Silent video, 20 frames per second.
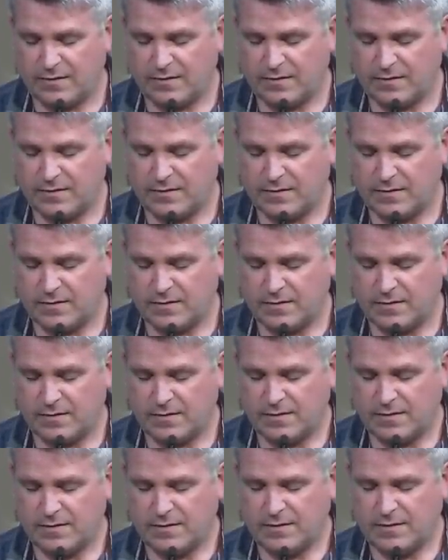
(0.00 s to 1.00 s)

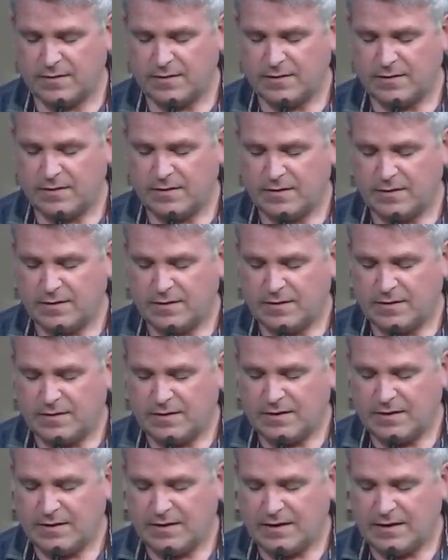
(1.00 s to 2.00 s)

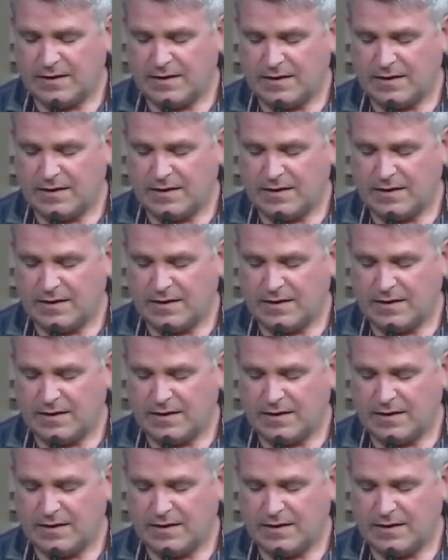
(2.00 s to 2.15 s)
No one is speaking in this clip.